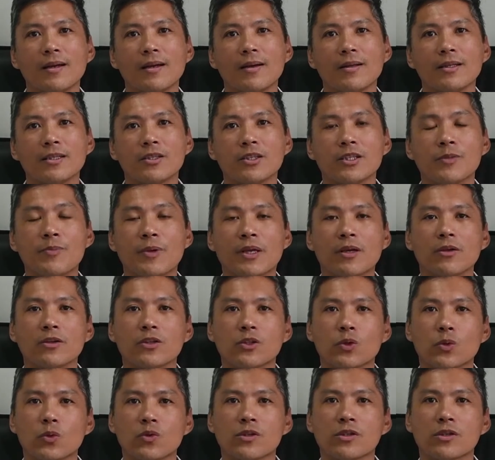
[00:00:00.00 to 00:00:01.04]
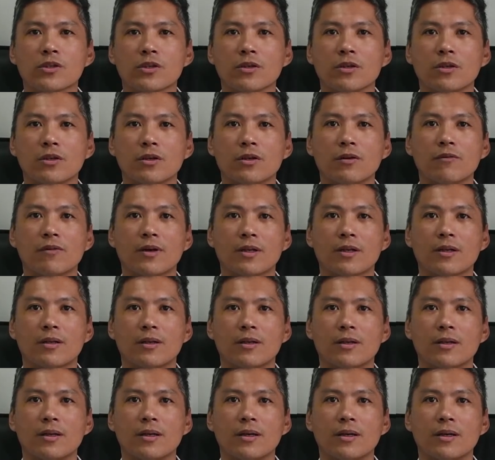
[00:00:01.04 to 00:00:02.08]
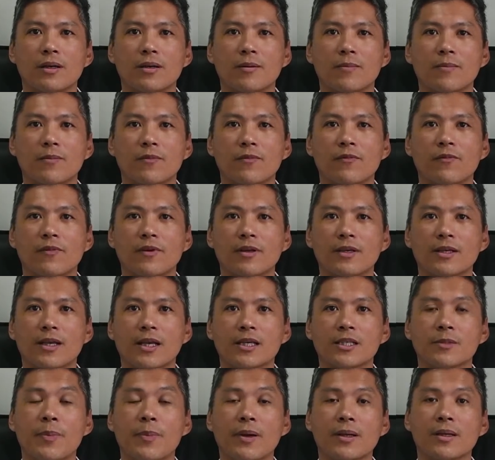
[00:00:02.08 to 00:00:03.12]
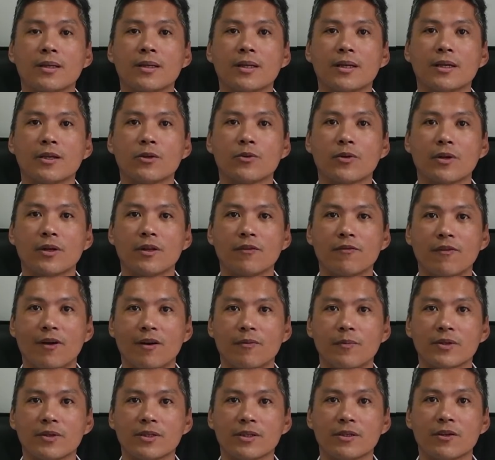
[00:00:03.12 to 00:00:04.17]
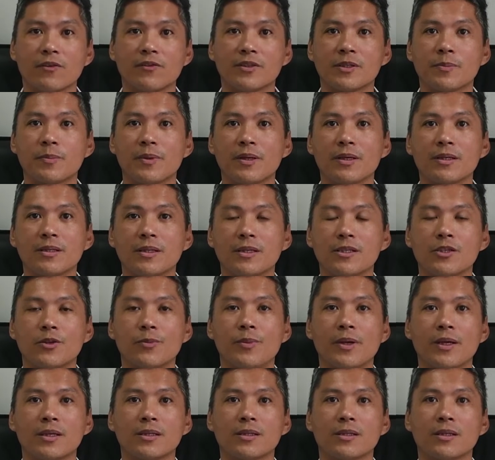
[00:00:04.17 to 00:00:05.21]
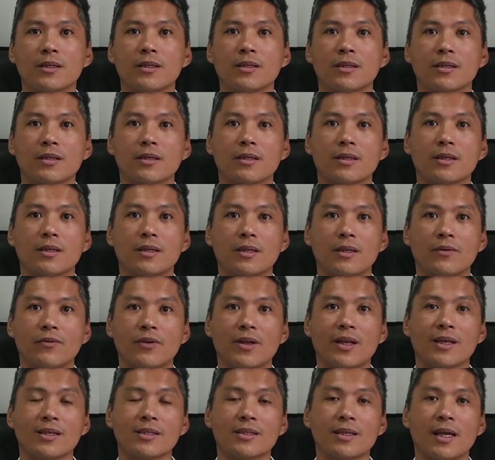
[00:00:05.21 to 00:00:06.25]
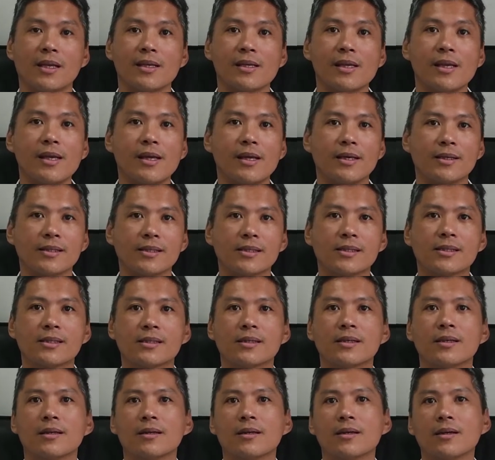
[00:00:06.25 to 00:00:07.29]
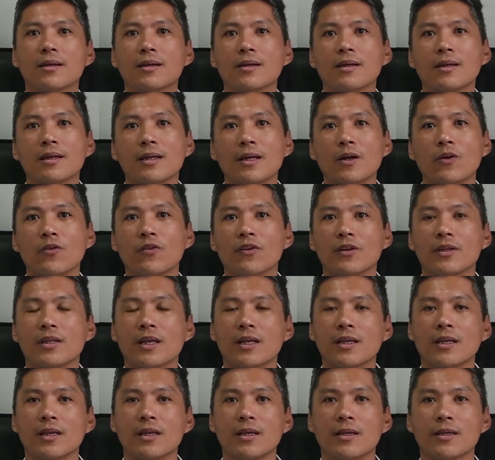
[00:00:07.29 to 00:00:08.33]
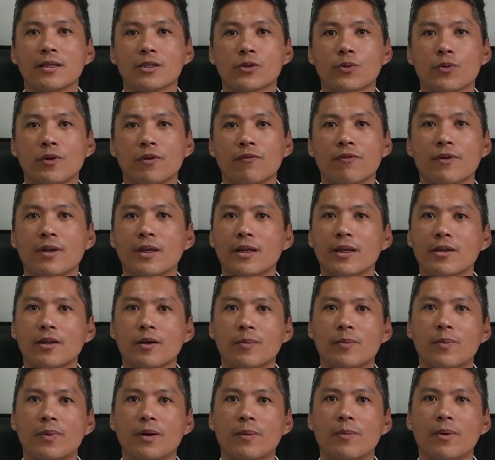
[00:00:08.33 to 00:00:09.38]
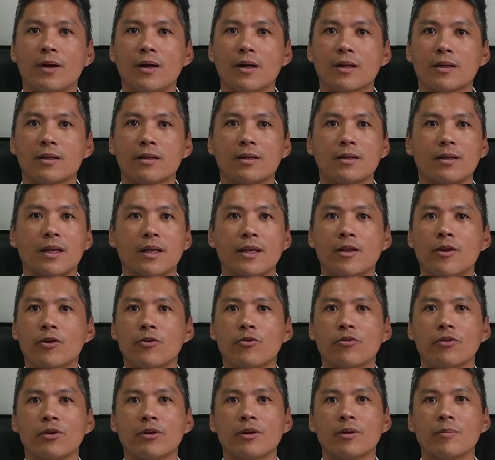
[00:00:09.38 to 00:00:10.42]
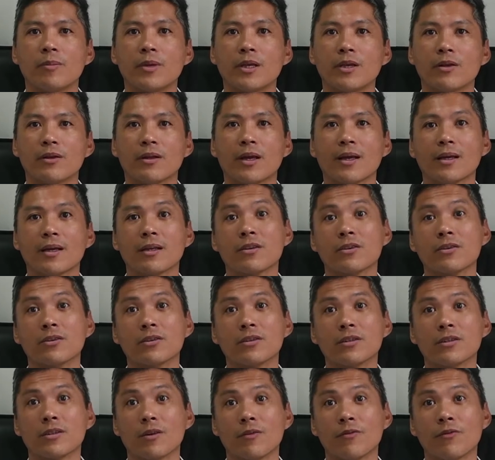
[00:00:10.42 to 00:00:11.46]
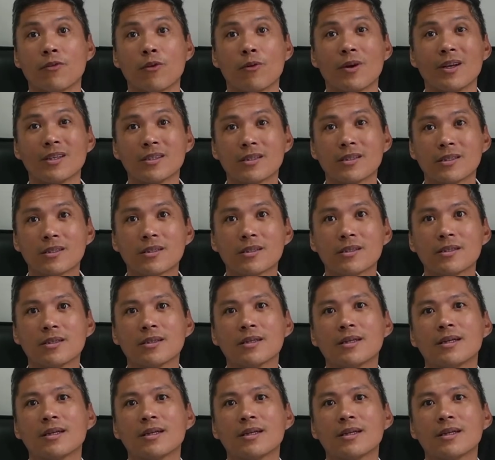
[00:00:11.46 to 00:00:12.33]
just because also that um, we're expecting 25% of species to be extinct in the next 10 years. Over 10 years, we've cleaned up about 800 million hectares of forest.